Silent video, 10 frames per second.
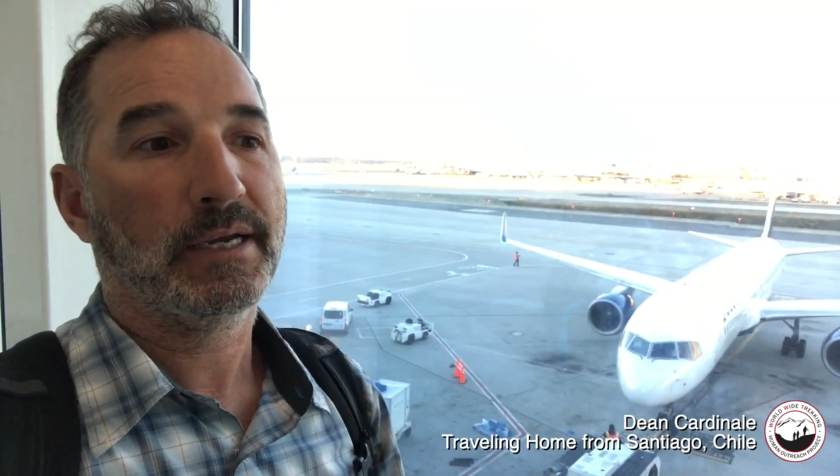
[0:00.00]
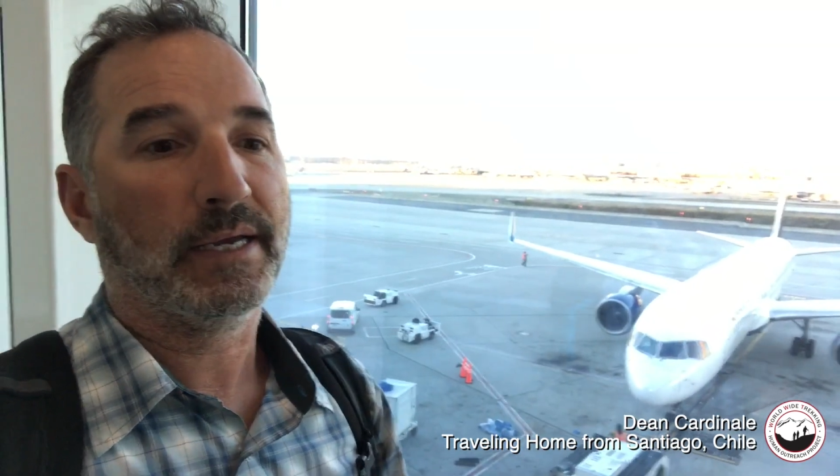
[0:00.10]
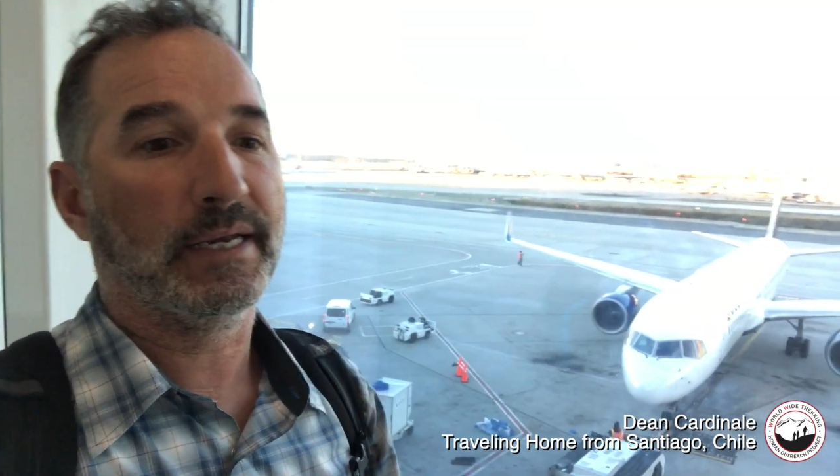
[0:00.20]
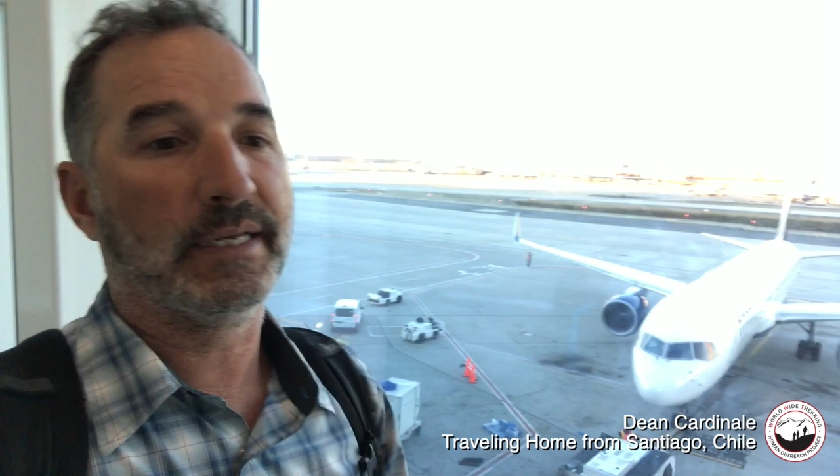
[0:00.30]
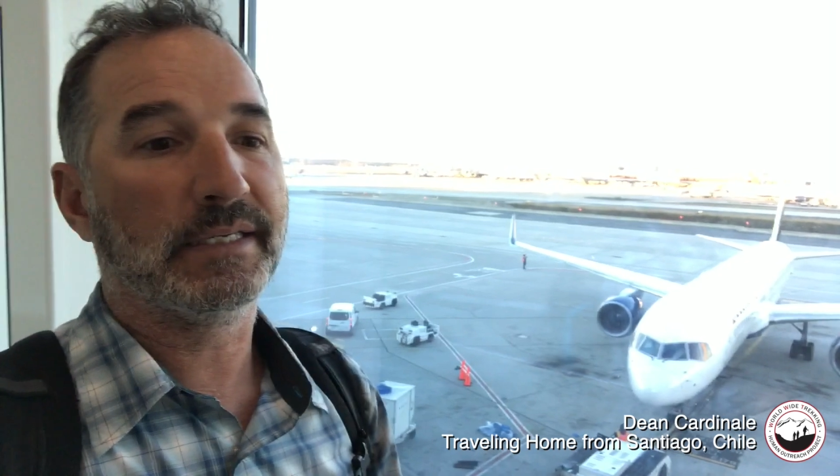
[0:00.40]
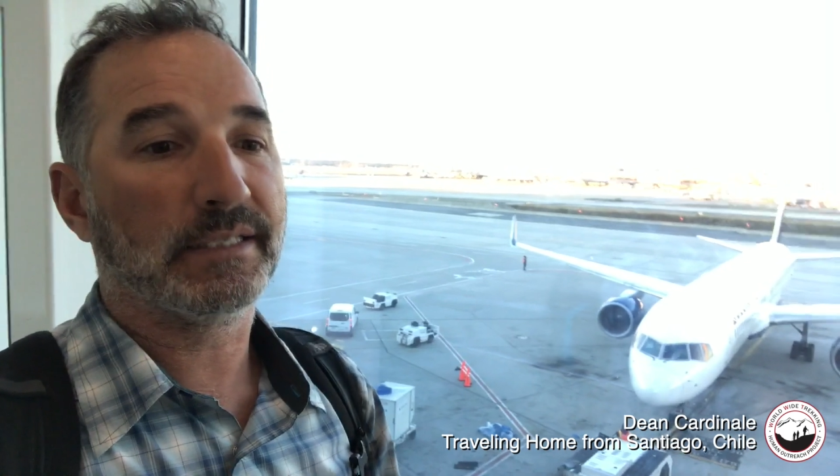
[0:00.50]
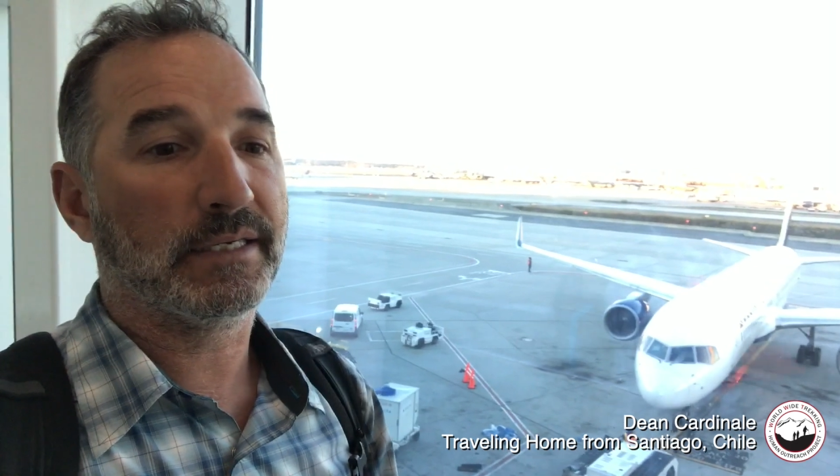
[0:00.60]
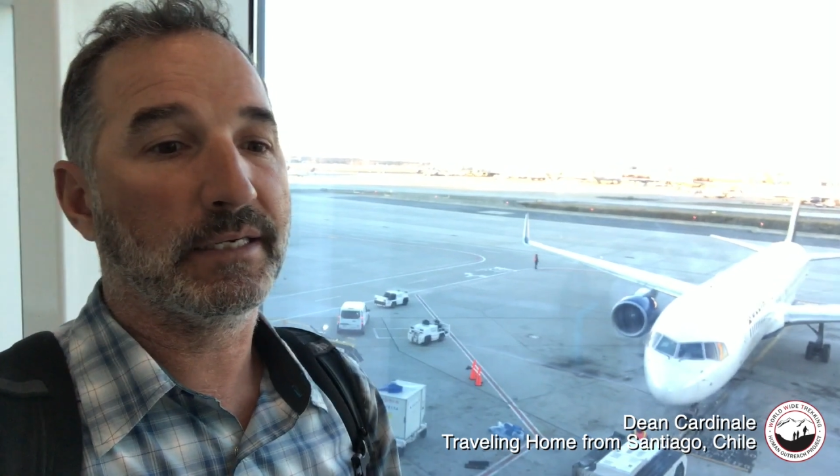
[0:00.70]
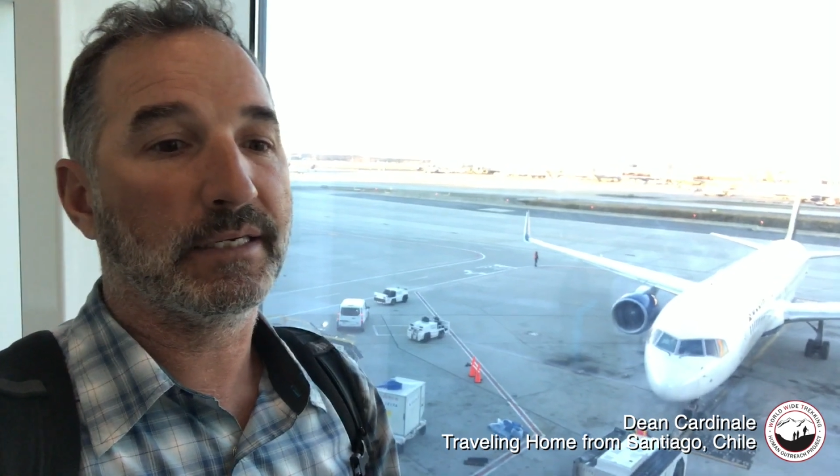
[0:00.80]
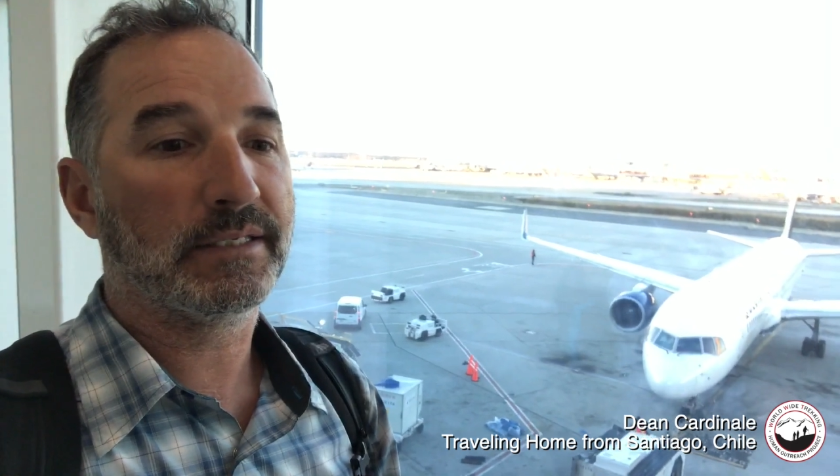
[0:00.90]
it
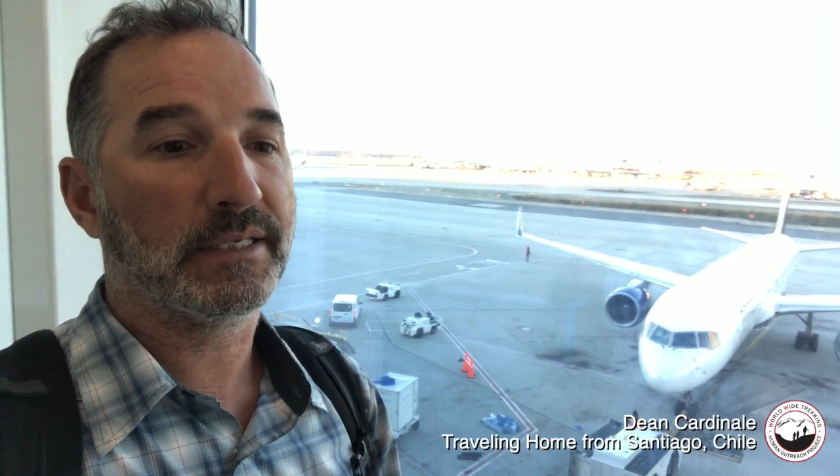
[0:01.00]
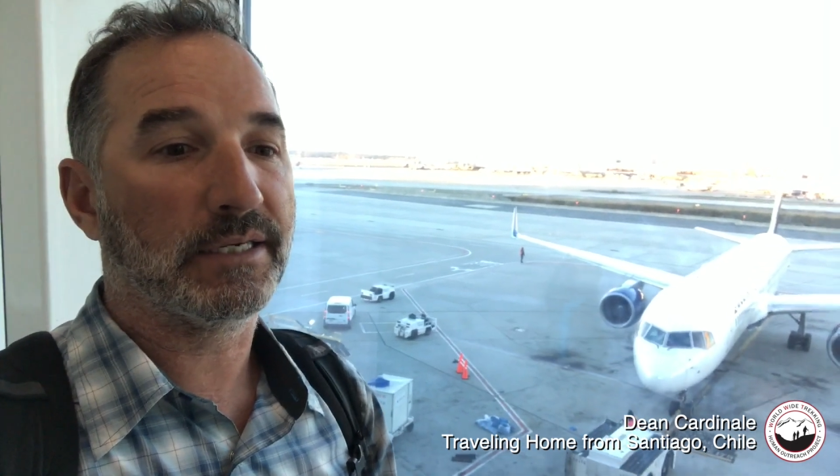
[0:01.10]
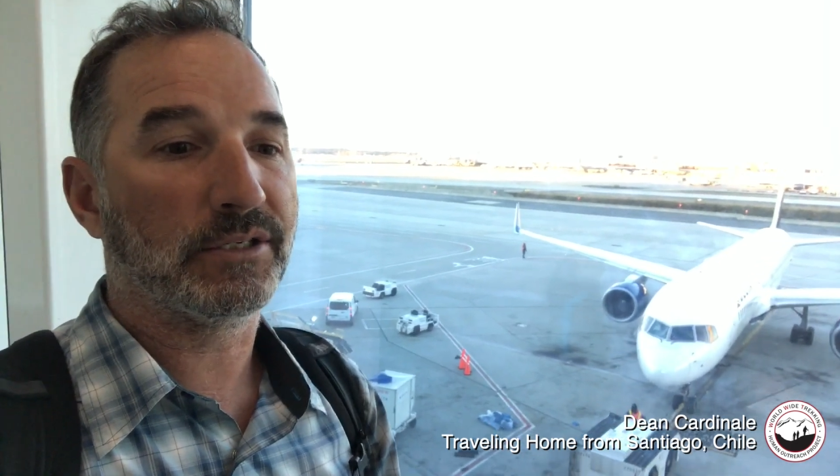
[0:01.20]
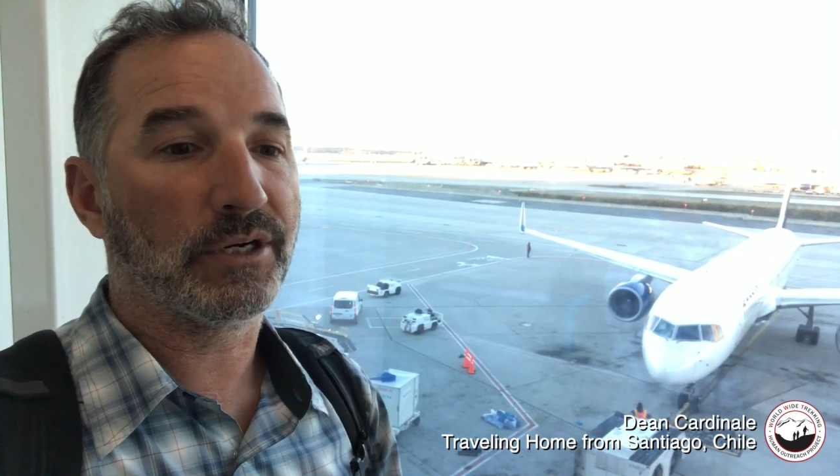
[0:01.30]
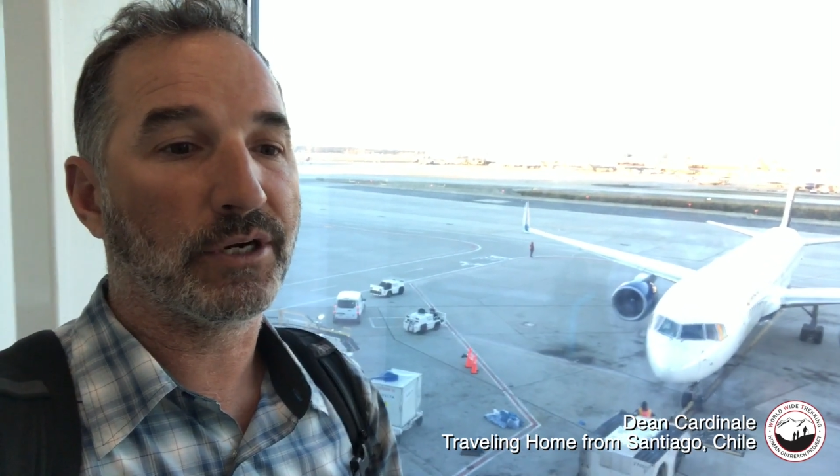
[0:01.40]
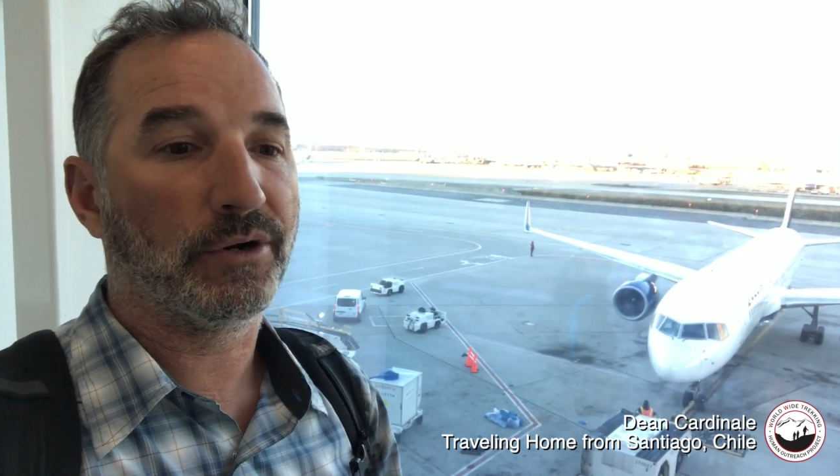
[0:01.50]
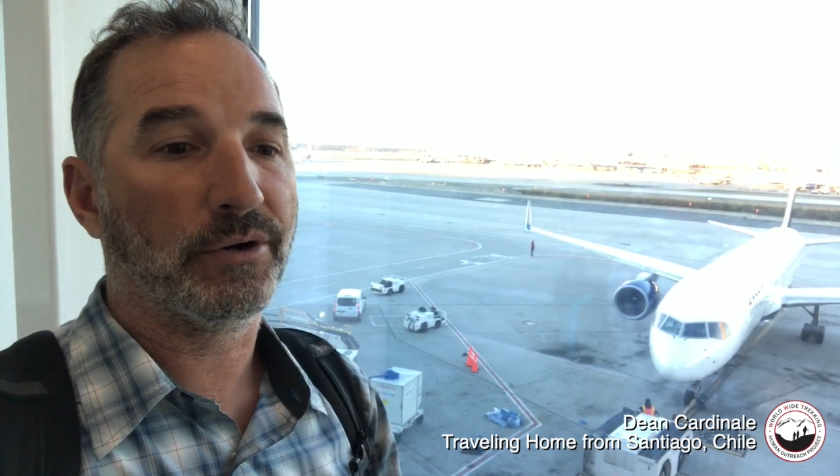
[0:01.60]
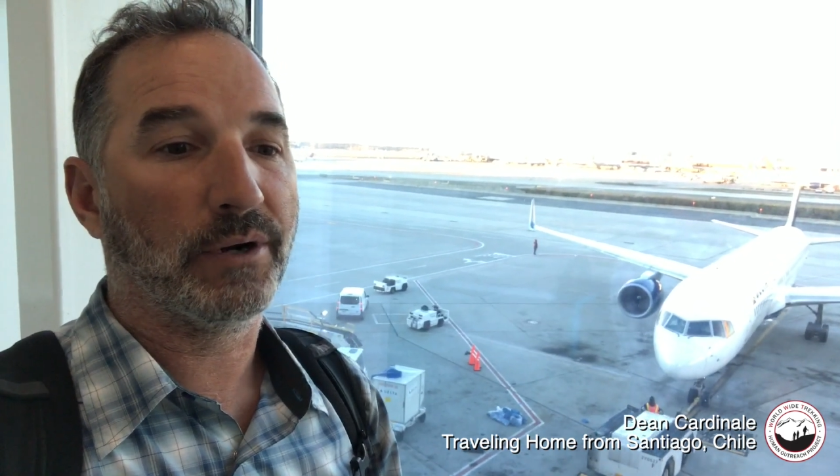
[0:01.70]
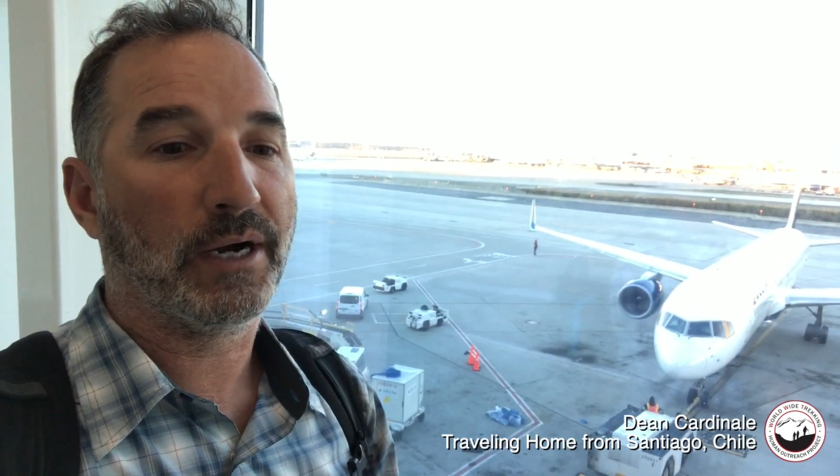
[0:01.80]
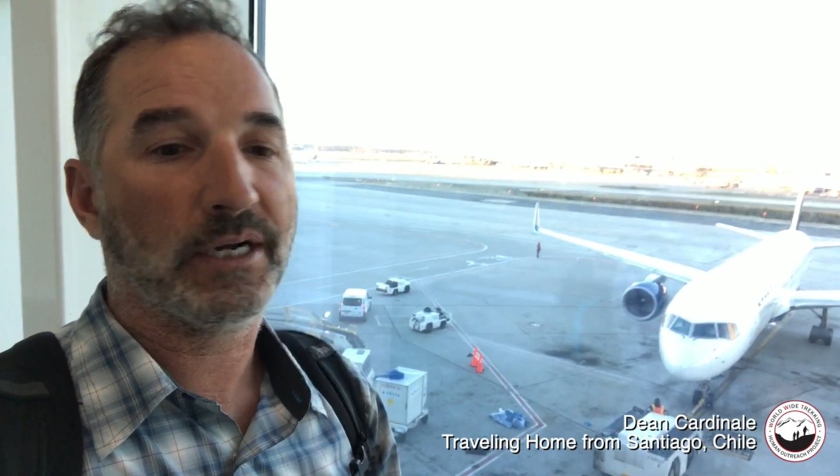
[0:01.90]
is easy to go
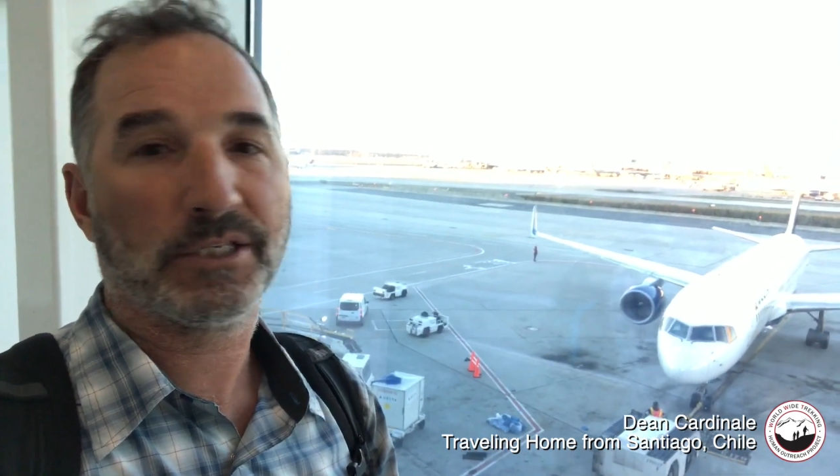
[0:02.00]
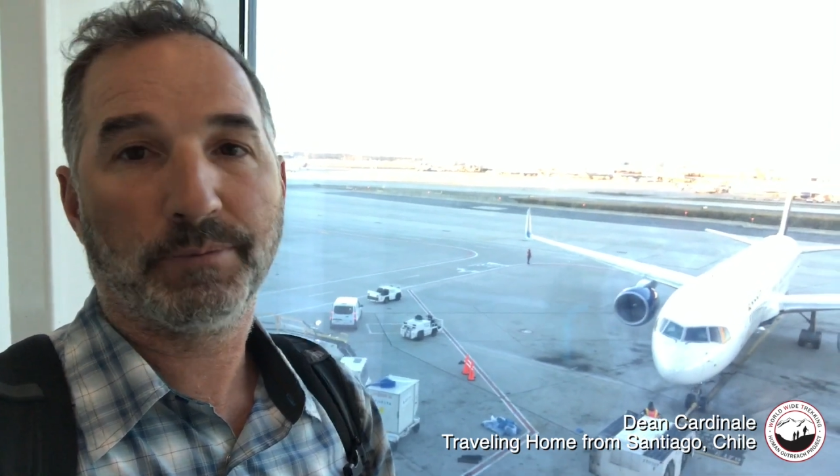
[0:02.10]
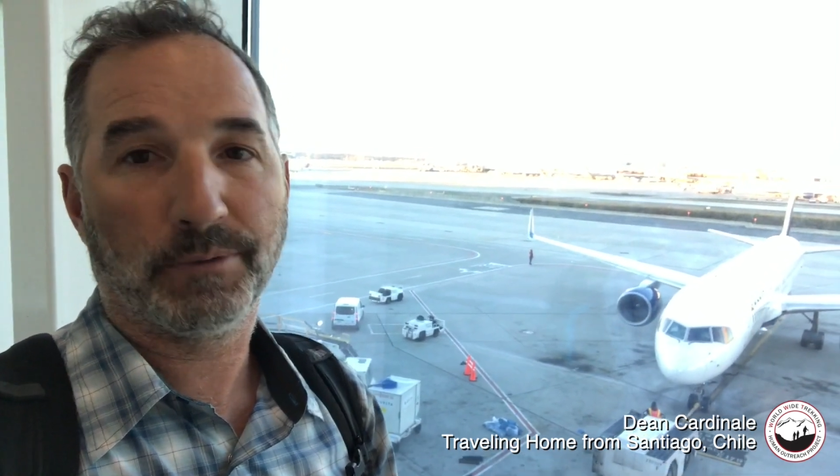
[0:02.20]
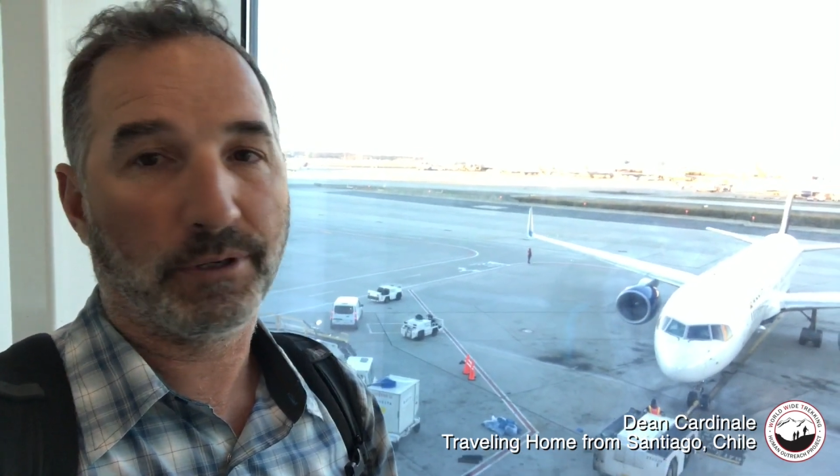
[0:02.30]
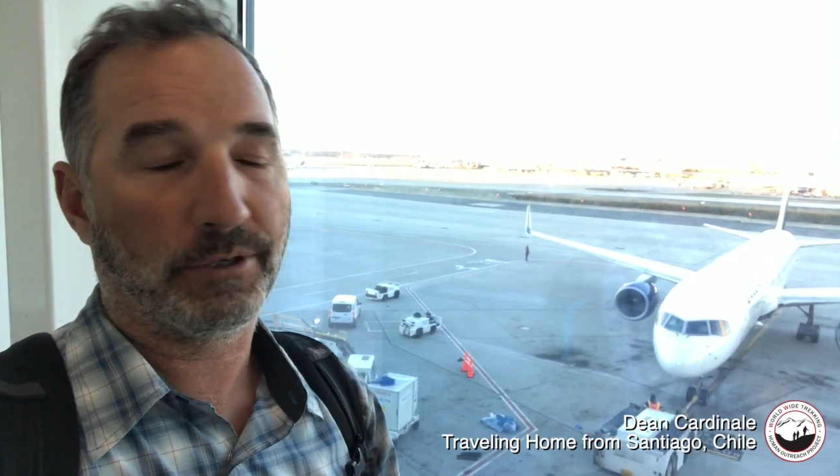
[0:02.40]
to a hospital